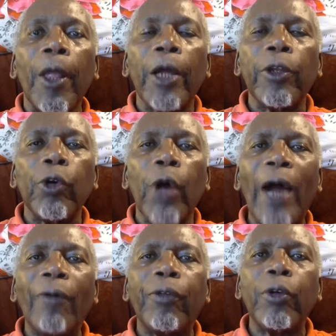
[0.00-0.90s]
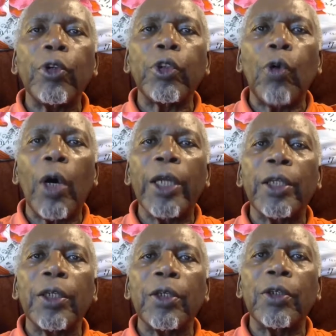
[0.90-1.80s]
and you have those
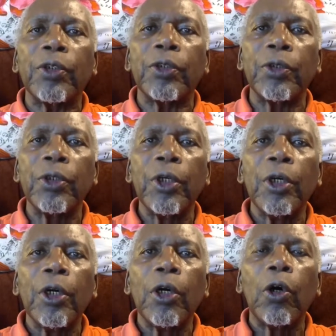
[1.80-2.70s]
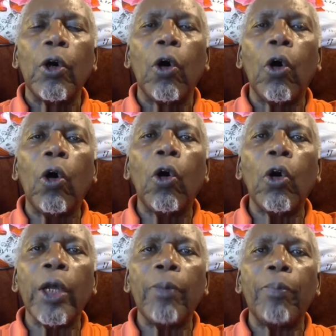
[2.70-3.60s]
qualities
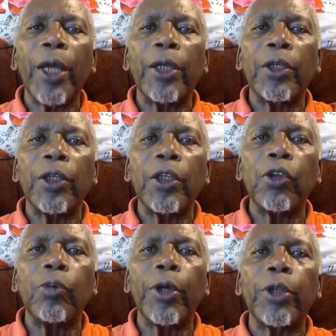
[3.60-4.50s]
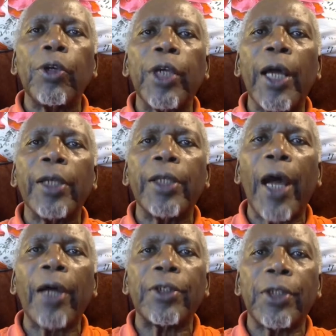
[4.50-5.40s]
all embedded in you, but you can't
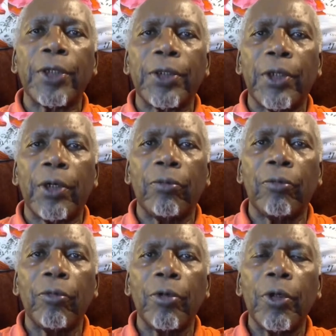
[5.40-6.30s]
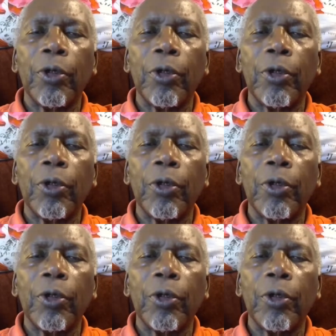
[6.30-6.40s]
access them.